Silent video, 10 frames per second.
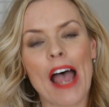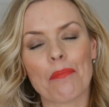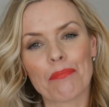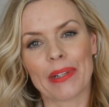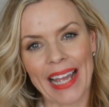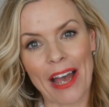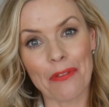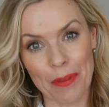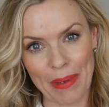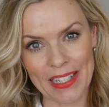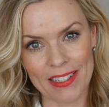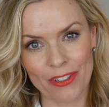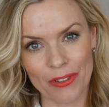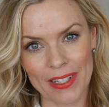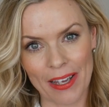and bring out the best
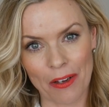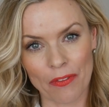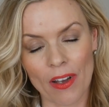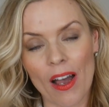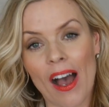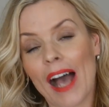in yourself.